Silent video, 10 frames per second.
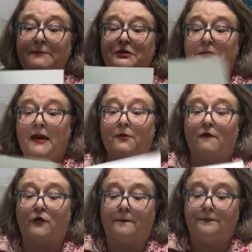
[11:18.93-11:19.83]
Put the
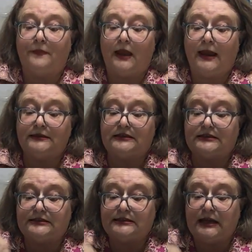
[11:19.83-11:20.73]
paper over it and
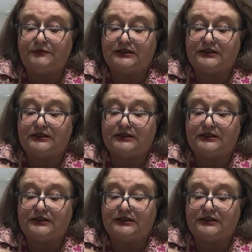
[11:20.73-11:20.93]
keep